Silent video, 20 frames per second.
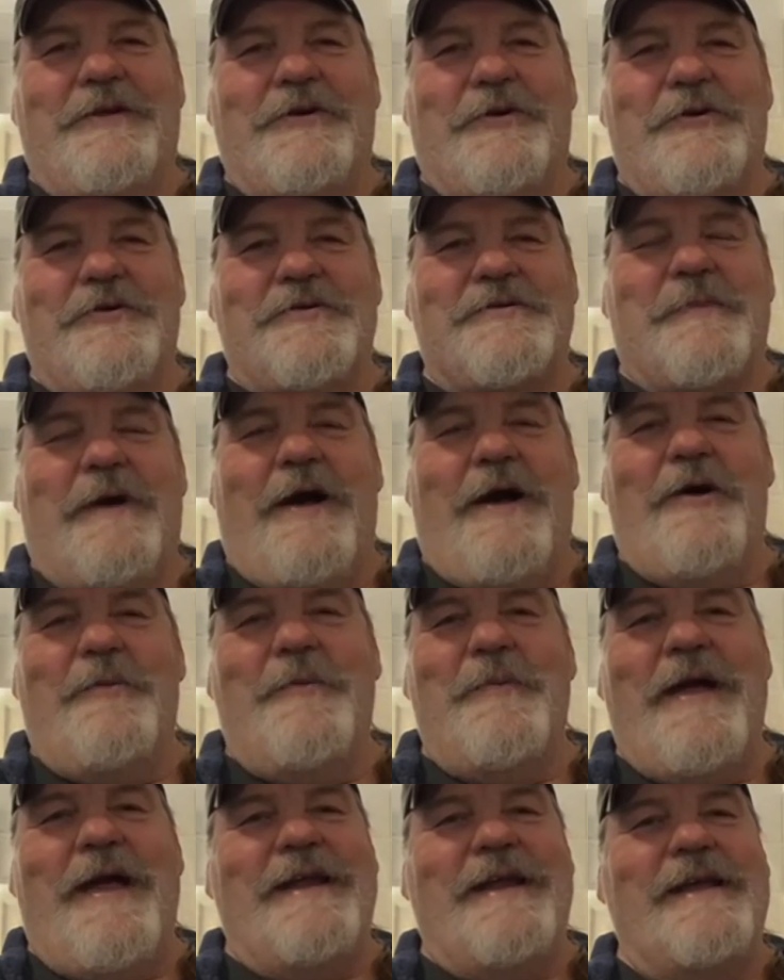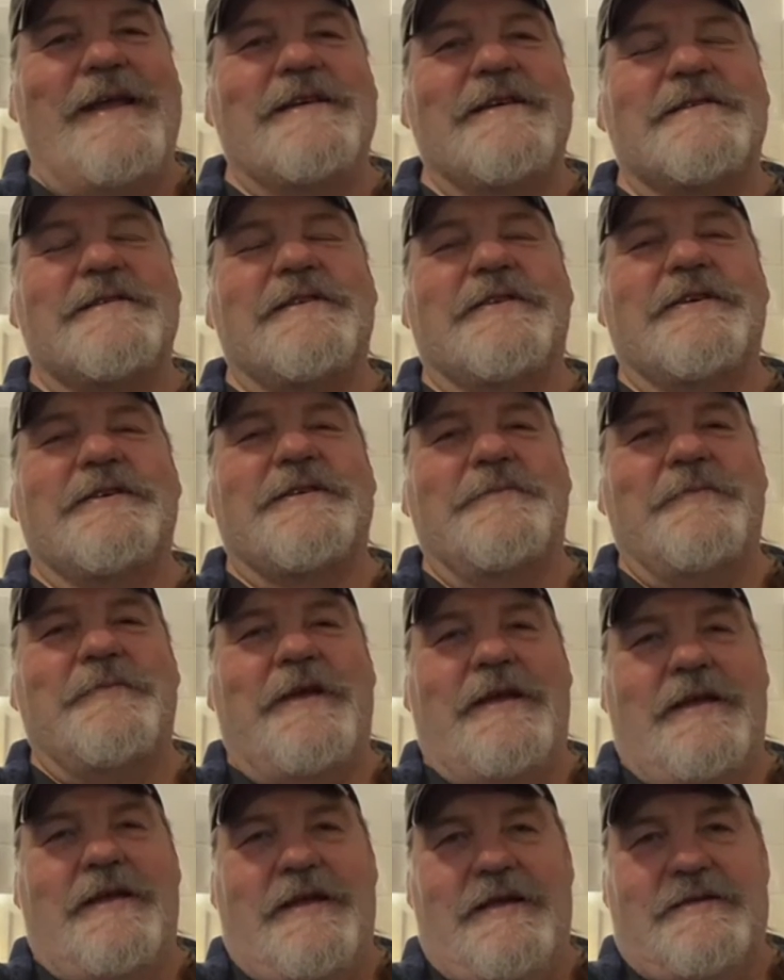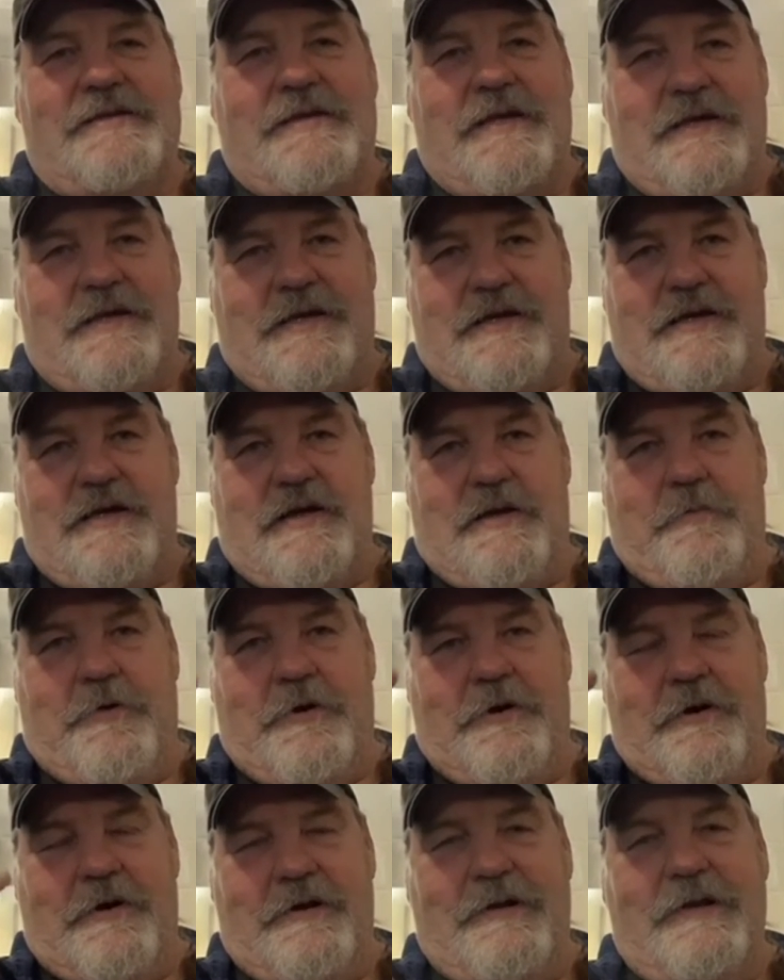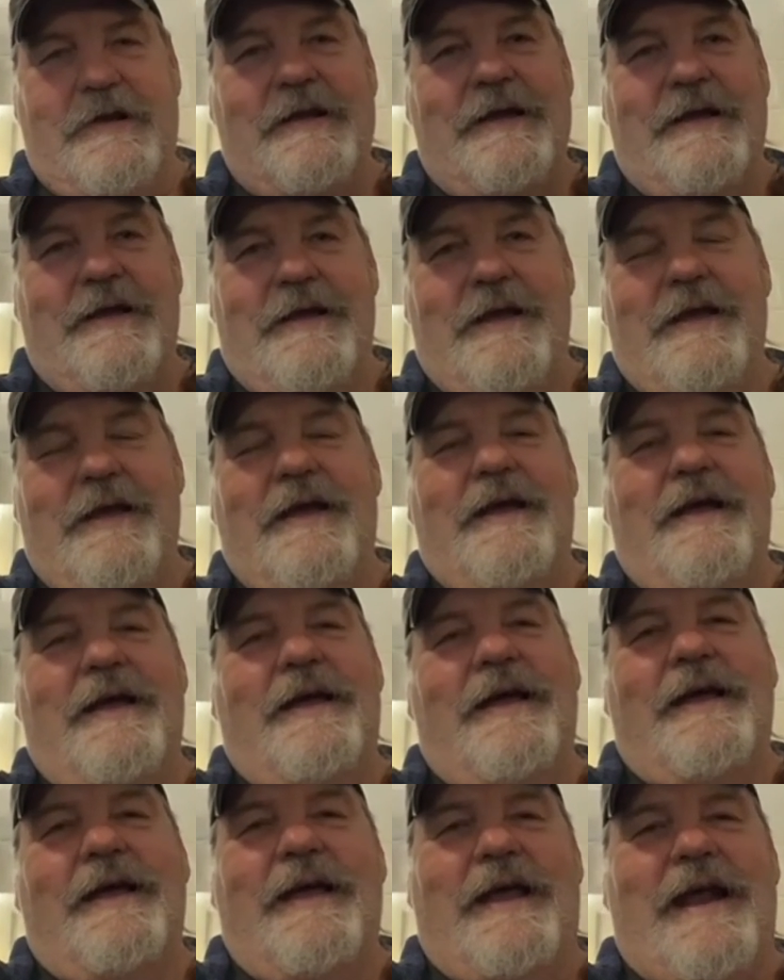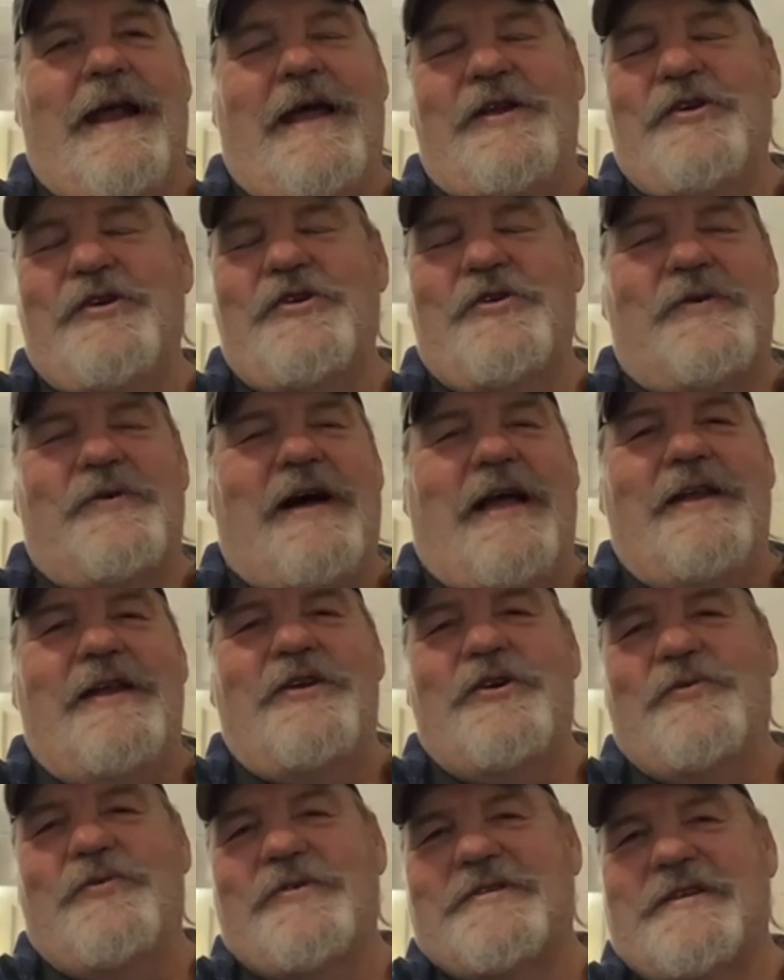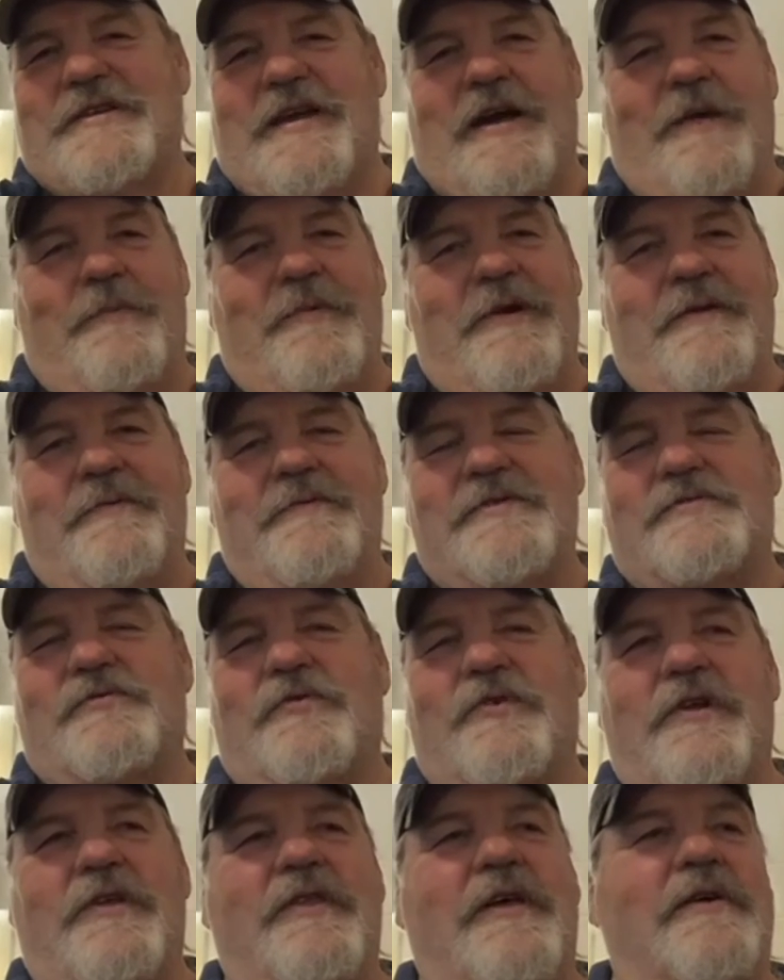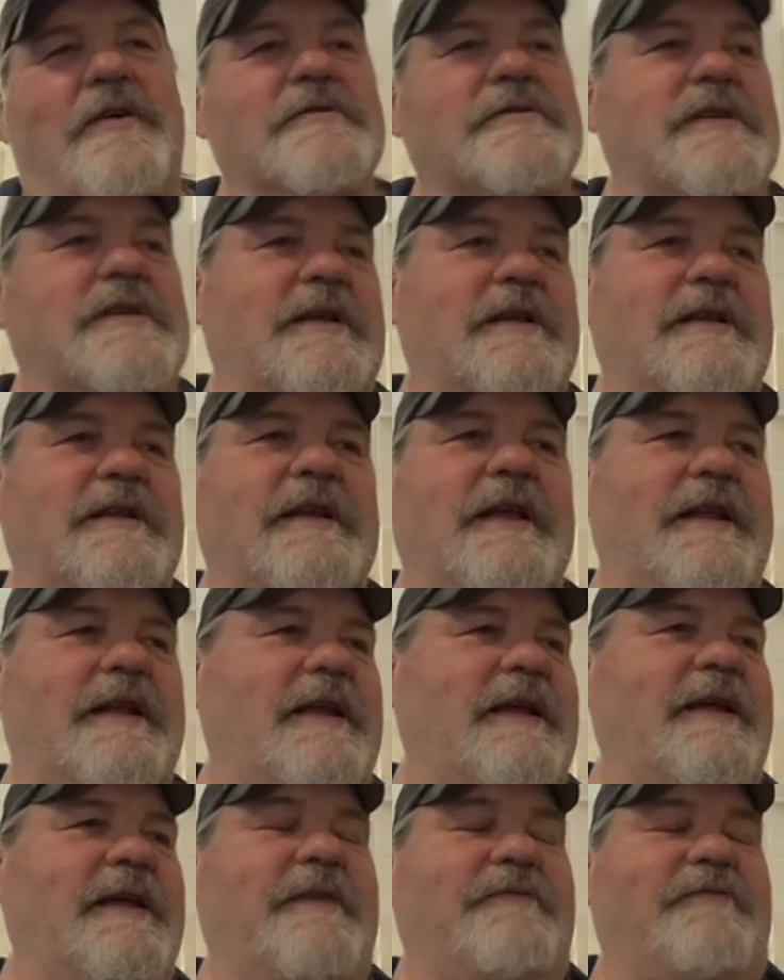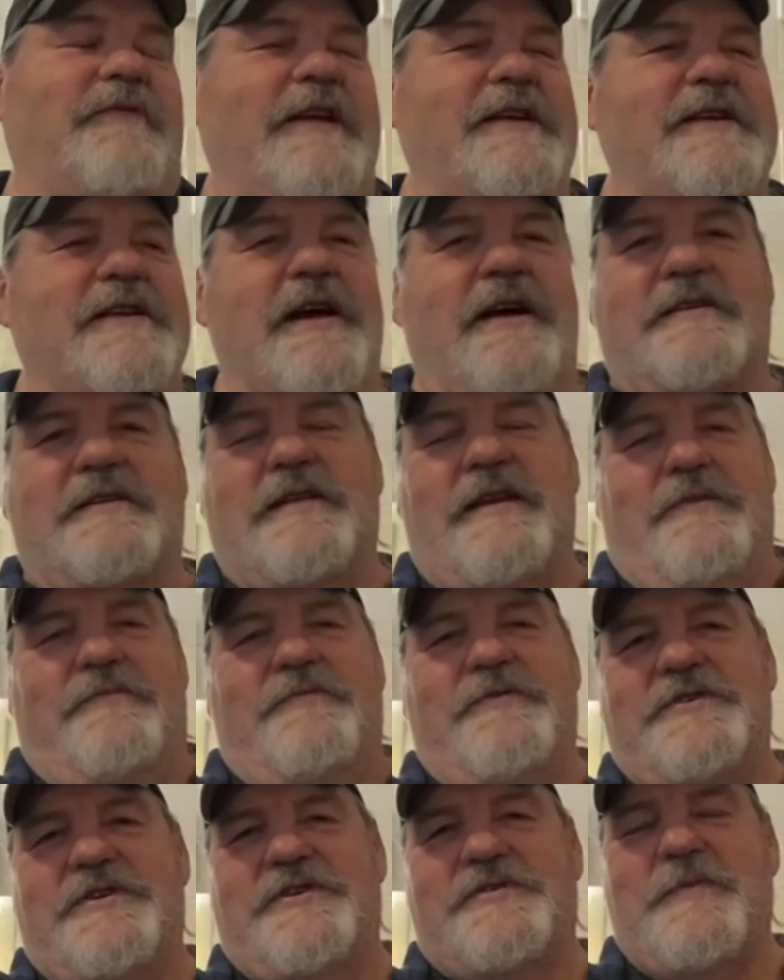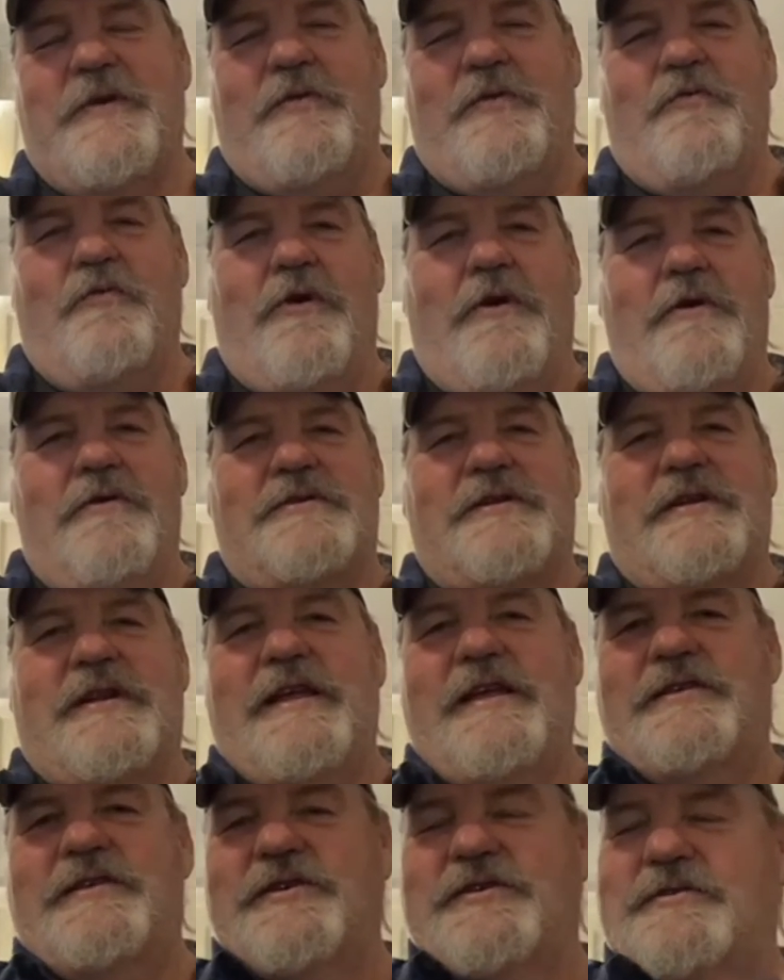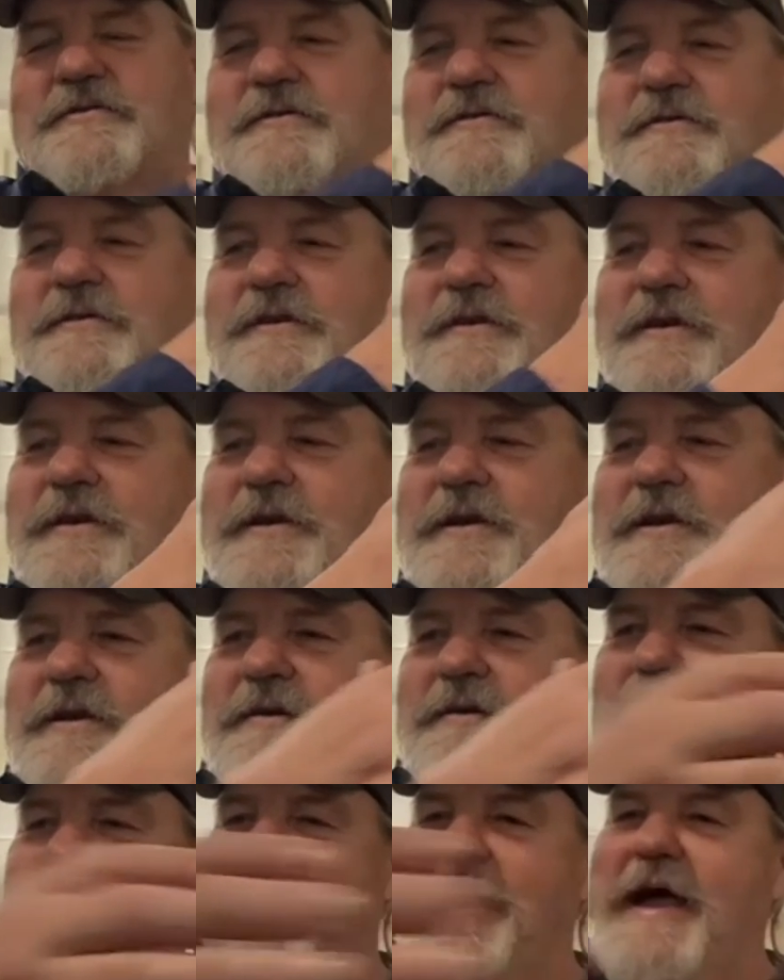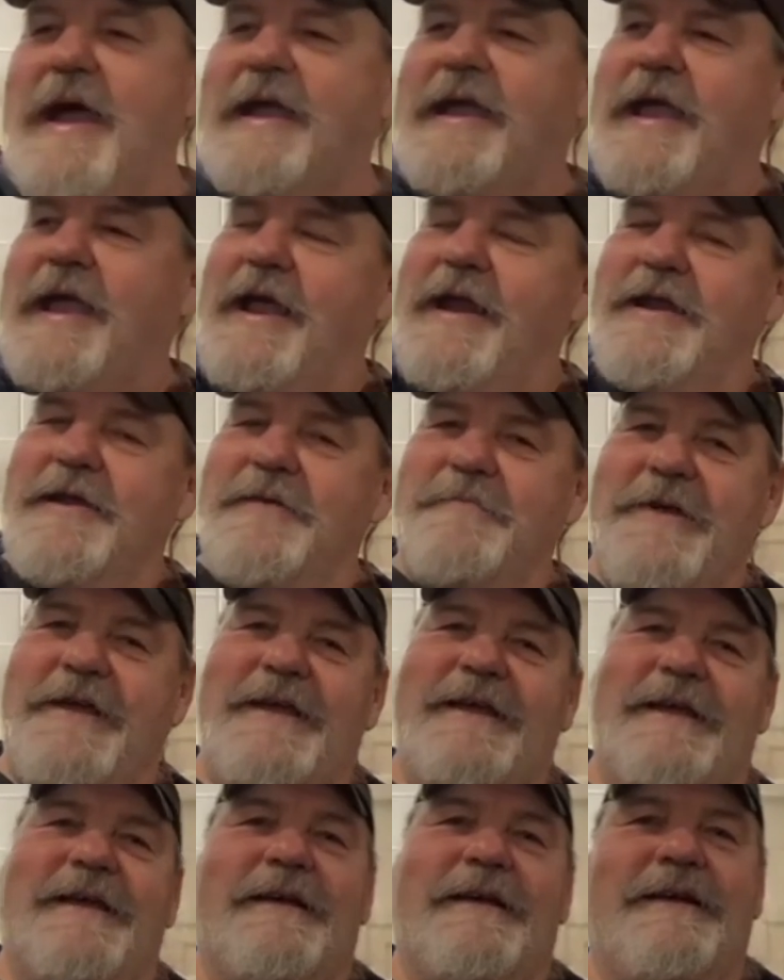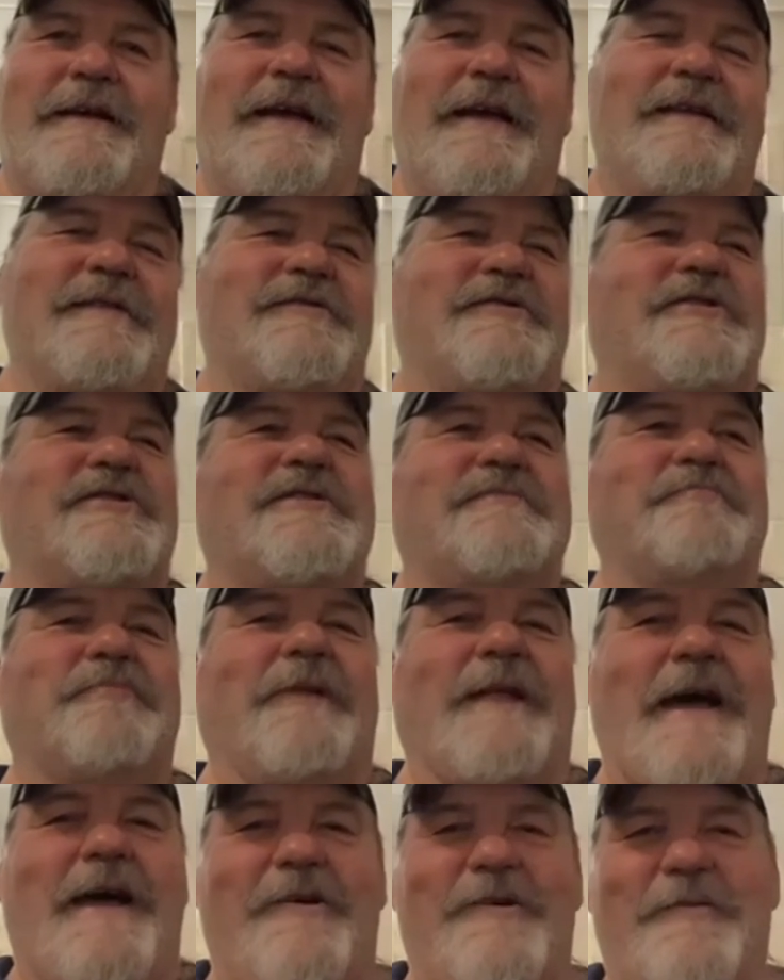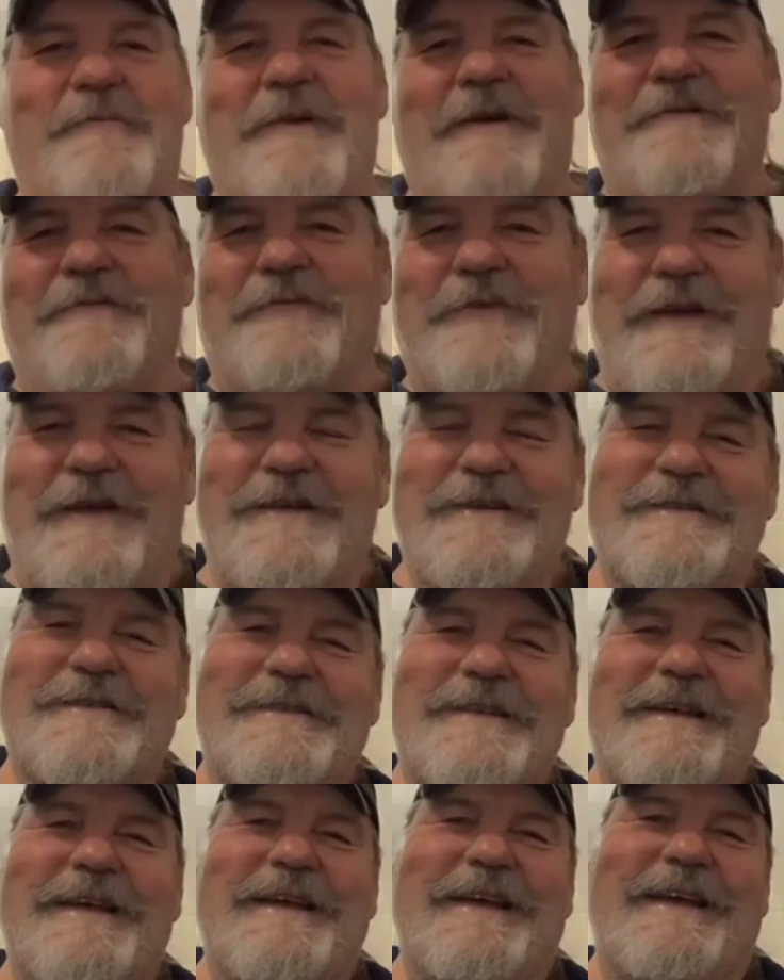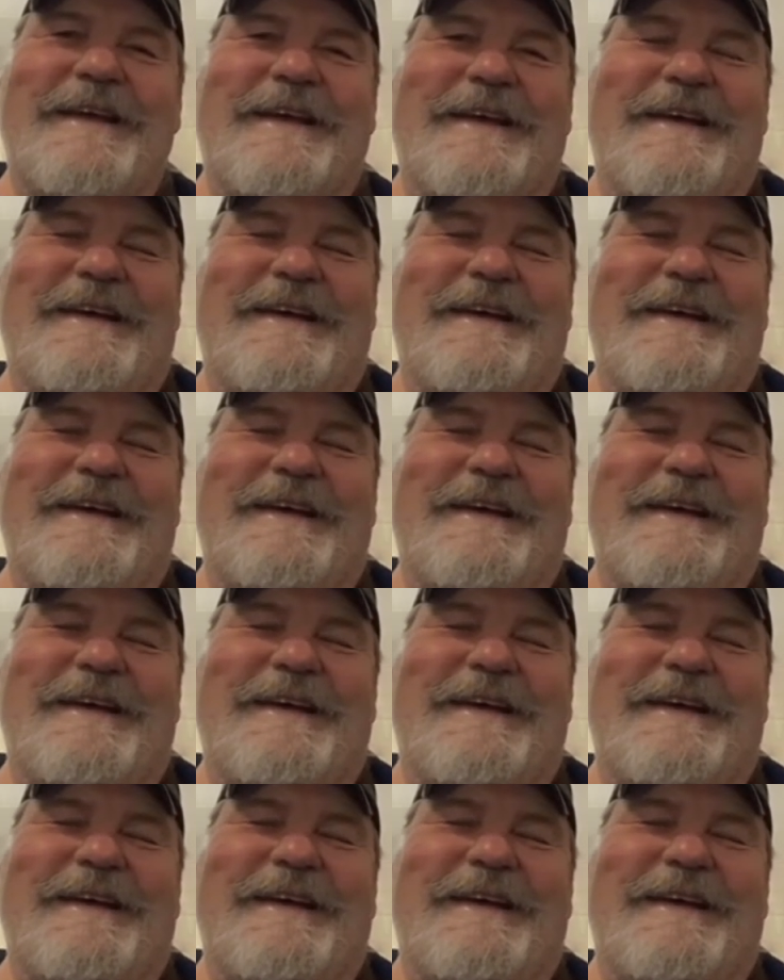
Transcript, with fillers: hours, my old man, he just looked at me and he said, "Come on." Oh no! And I knew, I knew it was coming. It was one of those that if I ducked it, it would just been worse. And he just backhanded me, splattered my face. Oh dear!